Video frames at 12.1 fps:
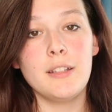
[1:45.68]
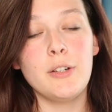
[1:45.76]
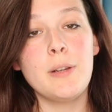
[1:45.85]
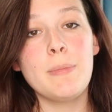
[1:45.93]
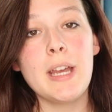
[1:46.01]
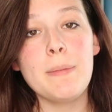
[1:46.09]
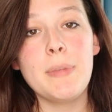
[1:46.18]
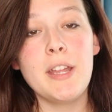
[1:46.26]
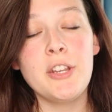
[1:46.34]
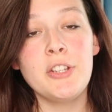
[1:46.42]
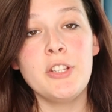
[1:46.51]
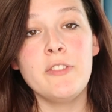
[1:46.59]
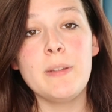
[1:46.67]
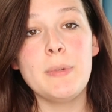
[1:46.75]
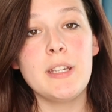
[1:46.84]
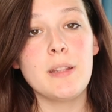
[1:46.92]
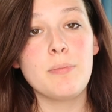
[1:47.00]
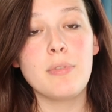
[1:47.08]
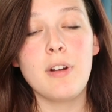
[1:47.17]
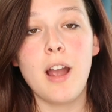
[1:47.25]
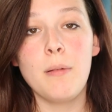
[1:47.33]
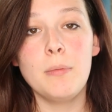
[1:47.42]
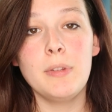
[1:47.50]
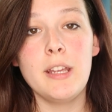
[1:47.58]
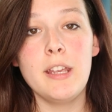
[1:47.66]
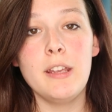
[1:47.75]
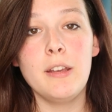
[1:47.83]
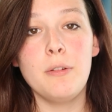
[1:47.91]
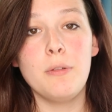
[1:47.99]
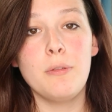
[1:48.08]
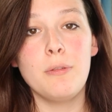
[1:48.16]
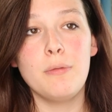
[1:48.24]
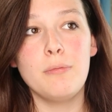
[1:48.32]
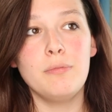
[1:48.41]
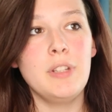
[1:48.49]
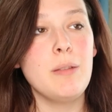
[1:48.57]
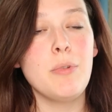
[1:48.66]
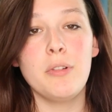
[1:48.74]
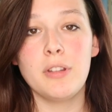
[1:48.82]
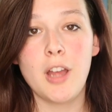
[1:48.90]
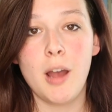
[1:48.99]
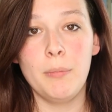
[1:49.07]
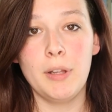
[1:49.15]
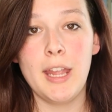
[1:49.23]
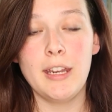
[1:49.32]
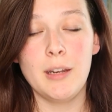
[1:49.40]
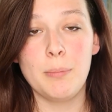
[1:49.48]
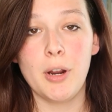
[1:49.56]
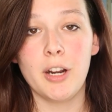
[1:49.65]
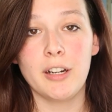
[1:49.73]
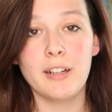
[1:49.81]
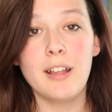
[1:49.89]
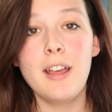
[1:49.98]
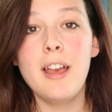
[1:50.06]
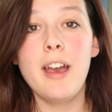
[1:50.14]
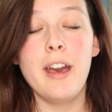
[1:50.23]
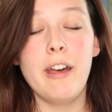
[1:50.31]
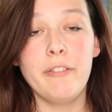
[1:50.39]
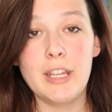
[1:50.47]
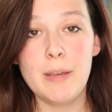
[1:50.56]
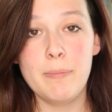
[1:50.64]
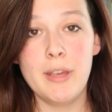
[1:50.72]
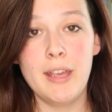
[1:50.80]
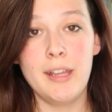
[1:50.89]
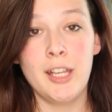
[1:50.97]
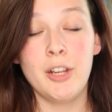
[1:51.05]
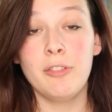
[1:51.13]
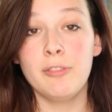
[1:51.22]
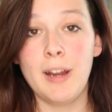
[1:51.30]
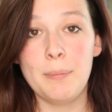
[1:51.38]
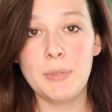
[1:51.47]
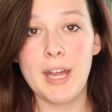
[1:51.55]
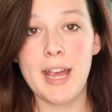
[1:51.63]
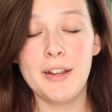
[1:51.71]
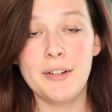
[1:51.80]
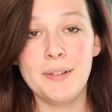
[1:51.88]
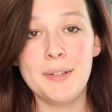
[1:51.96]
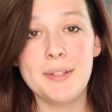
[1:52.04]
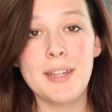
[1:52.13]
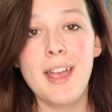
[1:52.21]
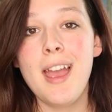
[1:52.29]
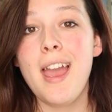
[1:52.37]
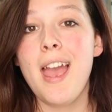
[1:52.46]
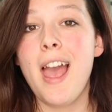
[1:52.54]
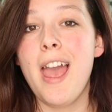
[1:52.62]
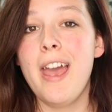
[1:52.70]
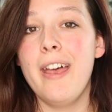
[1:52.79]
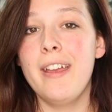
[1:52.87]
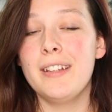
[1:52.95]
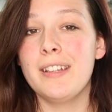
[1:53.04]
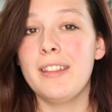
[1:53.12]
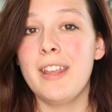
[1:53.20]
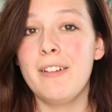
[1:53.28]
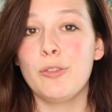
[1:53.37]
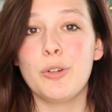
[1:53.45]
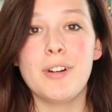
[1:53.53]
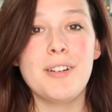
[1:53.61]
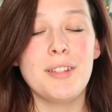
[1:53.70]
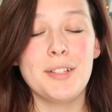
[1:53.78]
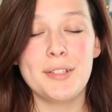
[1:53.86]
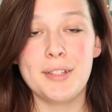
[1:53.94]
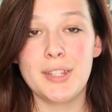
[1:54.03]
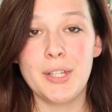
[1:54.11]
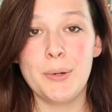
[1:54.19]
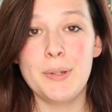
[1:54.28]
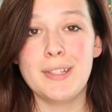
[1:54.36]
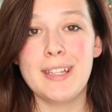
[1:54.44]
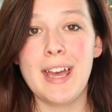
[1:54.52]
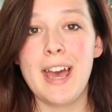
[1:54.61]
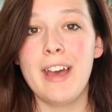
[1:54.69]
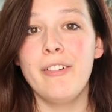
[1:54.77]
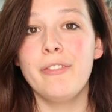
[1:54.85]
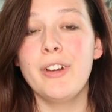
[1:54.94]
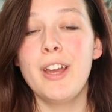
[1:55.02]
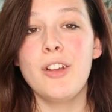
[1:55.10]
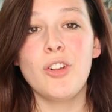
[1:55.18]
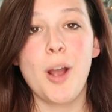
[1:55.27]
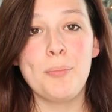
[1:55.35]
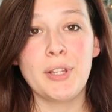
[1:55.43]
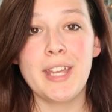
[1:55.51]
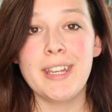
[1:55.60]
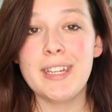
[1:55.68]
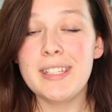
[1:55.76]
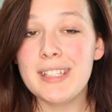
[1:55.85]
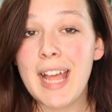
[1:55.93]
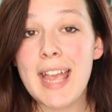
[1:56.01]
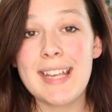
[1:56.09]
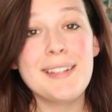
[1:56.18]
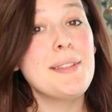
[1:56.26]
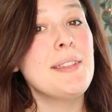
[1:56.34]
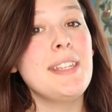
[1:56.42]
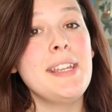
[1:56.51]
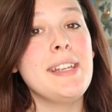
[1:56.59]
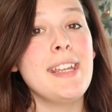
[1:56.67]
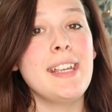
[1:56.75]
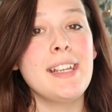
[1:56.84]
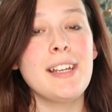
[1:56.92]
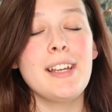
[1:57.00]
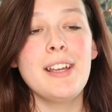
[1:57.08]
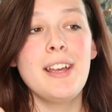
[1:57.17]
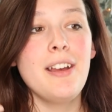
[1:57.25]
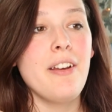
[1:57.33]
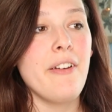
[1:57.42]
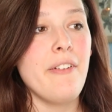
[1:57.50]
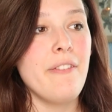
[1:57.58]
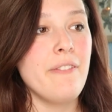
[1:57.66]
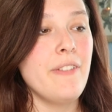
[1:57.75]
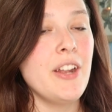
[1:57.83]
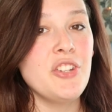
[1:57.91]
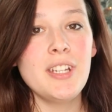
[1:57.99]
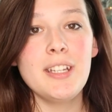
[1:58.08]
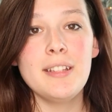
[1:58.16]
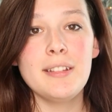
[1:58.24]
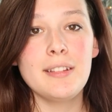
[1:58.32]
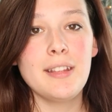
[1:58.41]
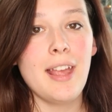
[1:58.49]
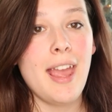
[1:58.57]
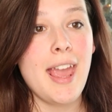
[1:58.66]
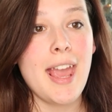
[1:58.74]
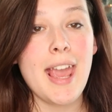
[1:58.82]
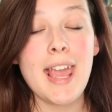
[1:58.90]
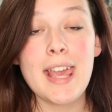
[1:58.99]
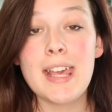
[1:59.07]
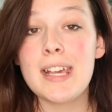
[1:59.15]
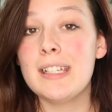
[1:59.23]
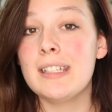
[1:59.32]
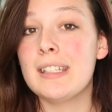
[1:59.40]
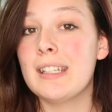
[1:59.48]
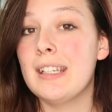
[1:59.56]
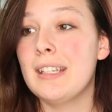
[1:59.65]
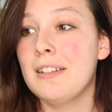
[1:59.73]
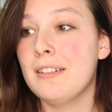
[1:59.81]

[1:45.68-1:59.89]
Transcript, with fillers: So in my opinion, UVB is probably the most complicated part of keeping reptiles. And then of course there's those that have complicated diets needing veggies and